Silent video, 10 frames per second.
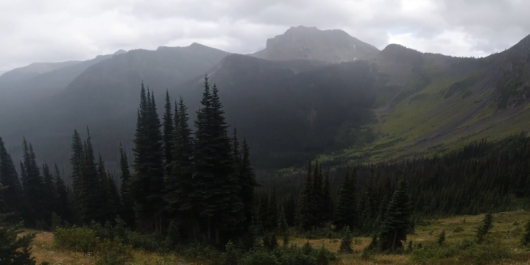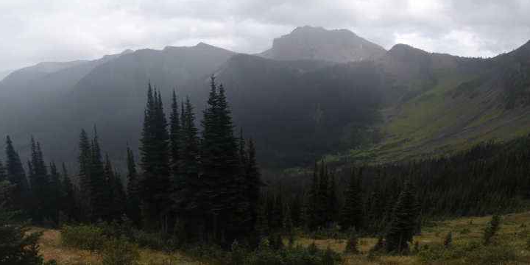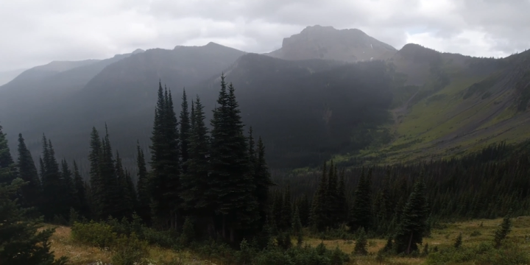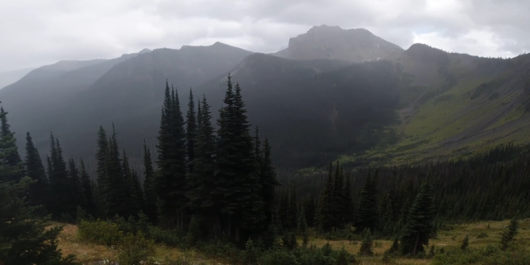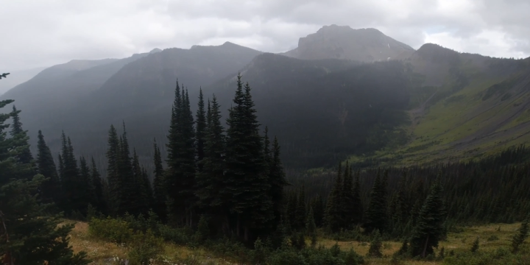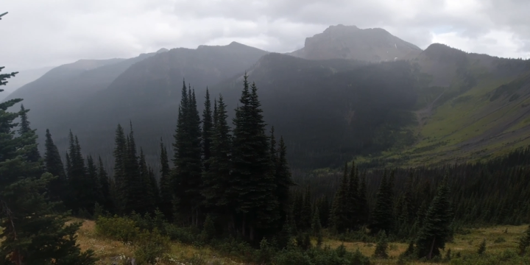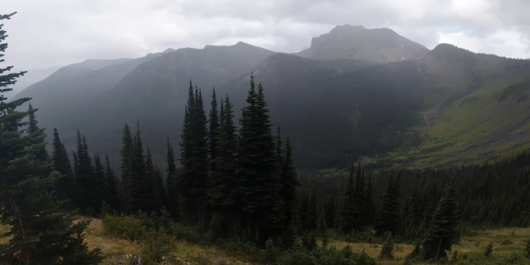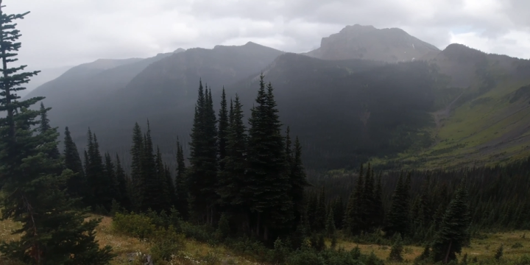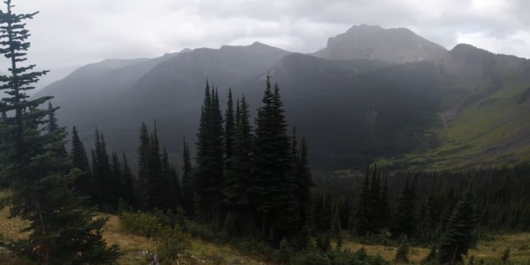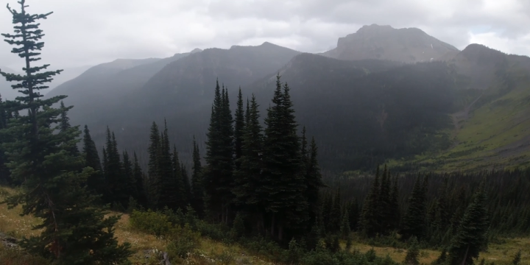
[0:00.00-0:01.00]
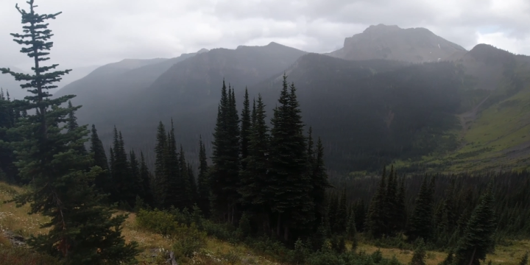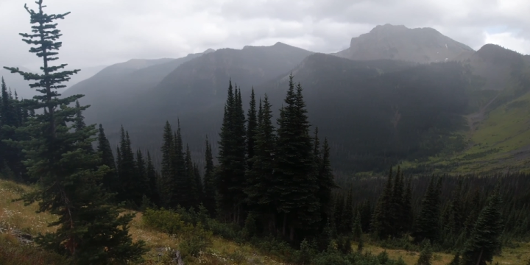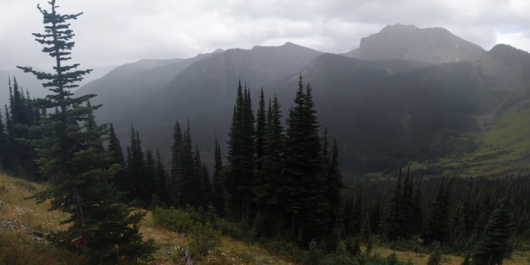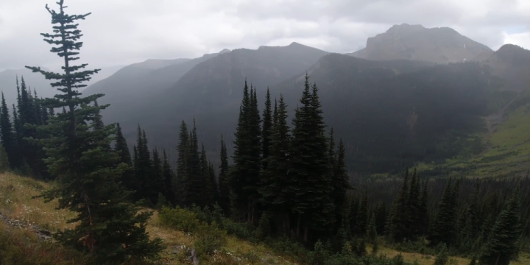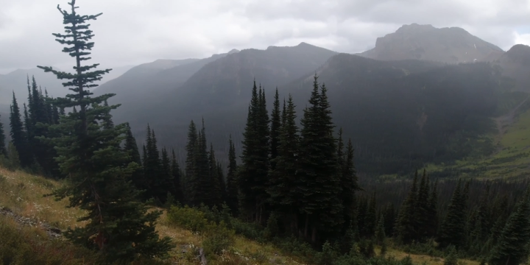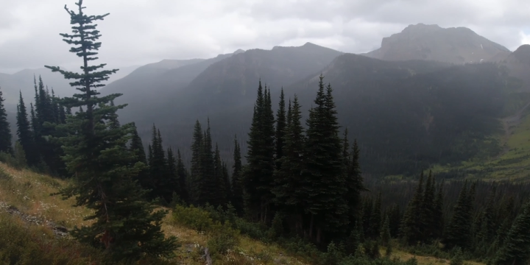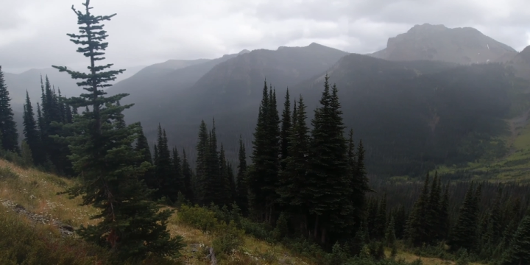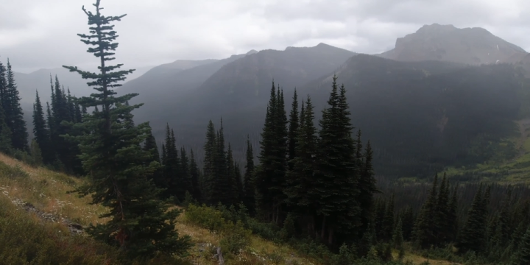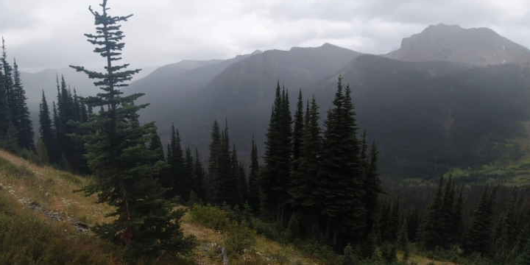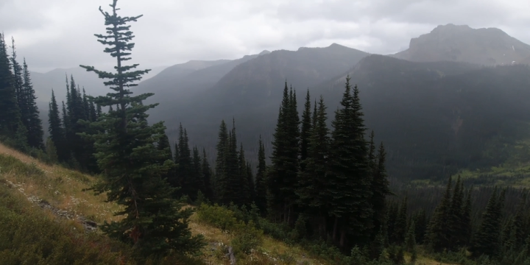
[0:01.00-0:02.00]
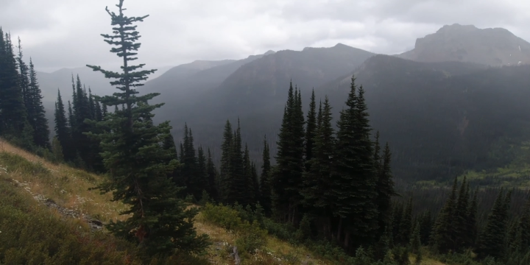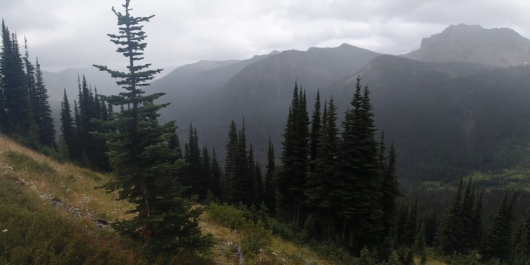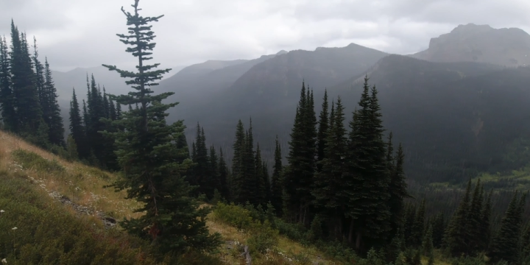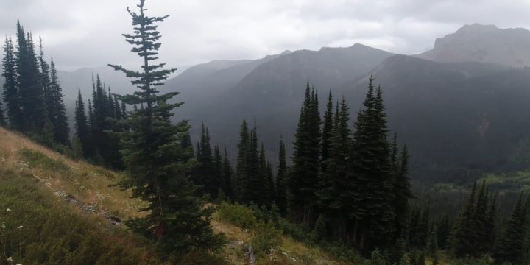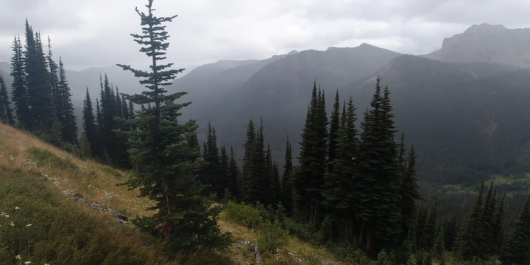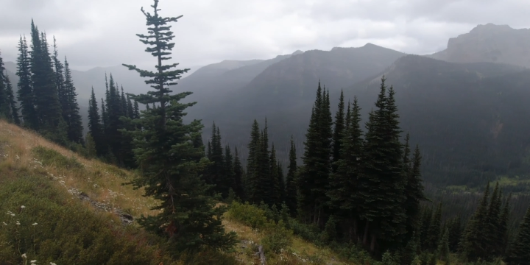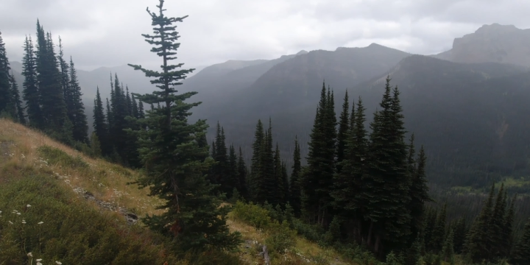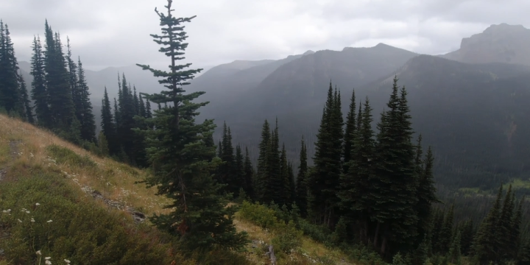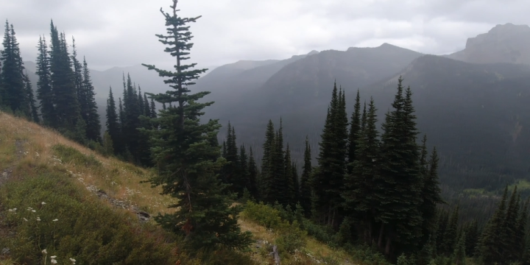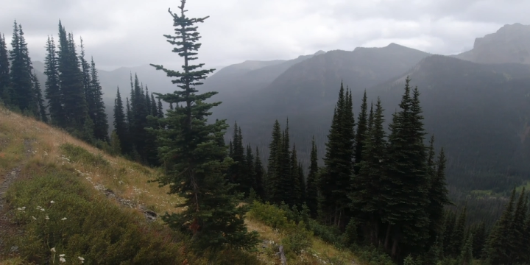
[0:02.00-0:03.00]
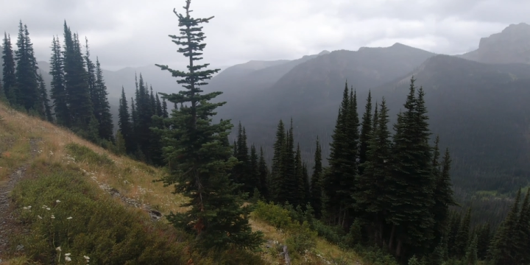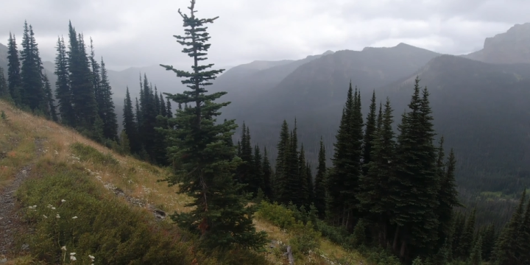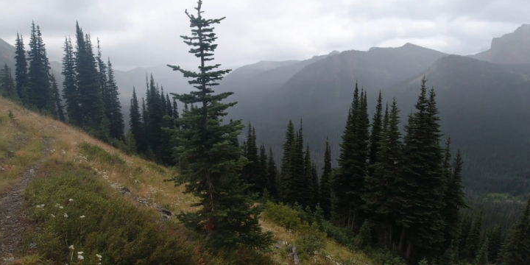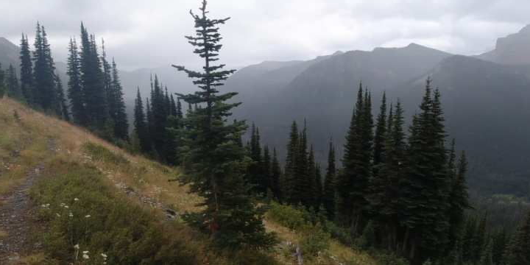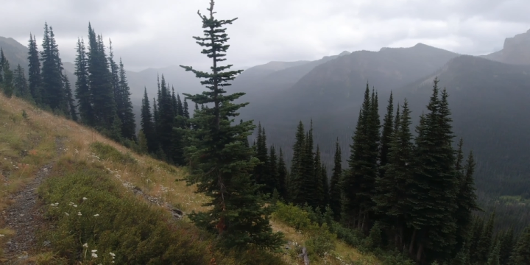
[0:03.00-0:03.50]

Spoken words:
No face is visible, so there are no lips to read.